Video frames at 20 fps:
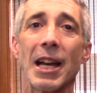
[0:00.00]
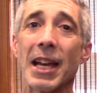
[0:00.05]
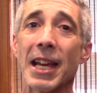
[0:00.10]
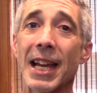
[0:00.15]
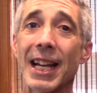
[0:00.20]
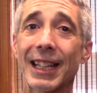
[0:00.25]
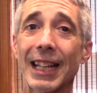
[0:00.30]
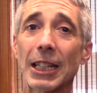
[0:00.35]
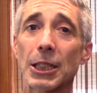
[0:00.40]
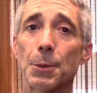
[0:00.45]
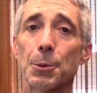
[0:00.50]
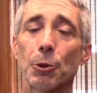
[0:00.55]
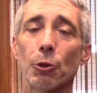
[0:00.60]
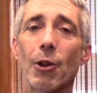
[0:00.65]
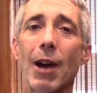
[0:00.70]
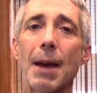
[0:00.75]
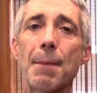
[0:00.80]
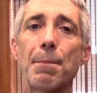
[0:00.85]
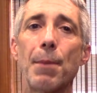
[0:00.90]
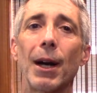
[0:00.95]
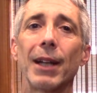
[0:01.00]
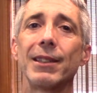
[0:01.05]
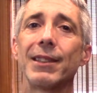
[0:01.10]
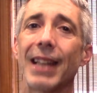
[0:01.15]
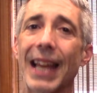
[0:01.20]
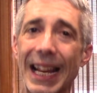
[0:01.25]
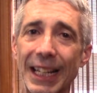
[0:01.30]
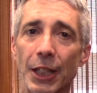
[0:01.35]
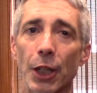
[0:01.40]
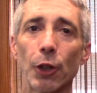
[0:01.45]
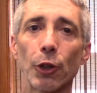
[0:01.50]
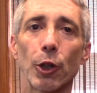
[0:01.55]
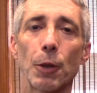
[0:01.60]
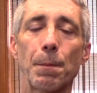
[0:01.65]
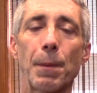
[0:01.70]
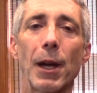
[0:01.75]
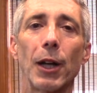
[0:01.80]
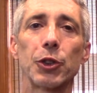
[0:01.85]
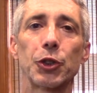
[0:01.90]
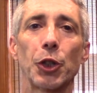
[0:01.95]
Hit that subscribe button and the alert
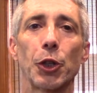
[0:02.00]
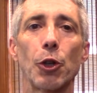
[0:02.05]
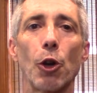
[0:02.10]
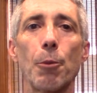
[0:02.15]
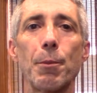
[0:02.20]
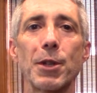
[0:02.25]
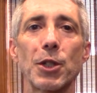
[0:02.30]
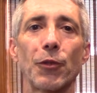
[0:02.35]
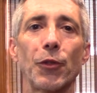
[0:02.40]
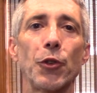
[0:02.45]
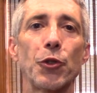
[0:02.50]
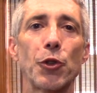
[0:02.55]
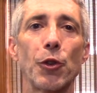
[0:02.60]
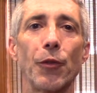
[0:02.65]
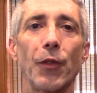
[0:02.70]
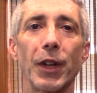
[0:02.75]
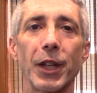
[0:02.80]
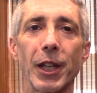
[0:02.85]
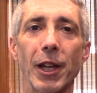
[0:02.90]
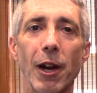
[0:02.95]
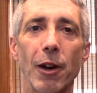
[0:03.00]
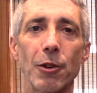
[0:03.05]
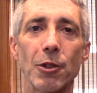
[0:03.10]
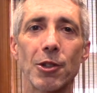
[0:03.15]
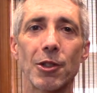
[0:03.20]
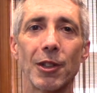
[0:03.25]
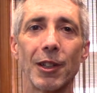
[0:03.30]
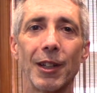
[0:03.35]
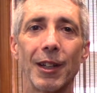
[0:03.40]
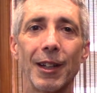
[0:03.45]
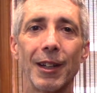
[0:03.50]
bell so you don't miss future videos.